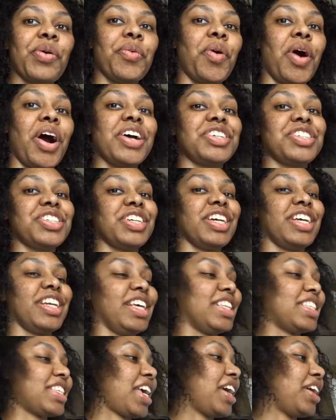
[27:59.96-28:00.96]
wash it and
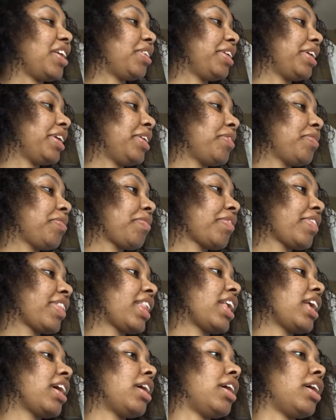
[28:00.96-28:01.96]
detangle it.
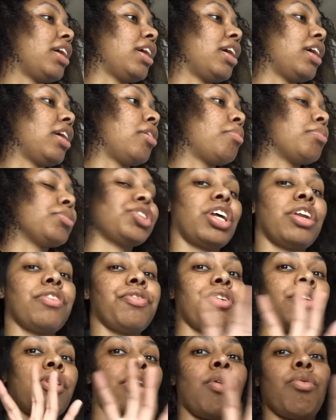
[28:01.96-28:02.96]
Um, trying to
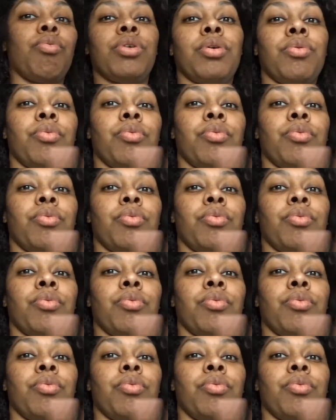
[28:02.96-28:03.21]
figure out what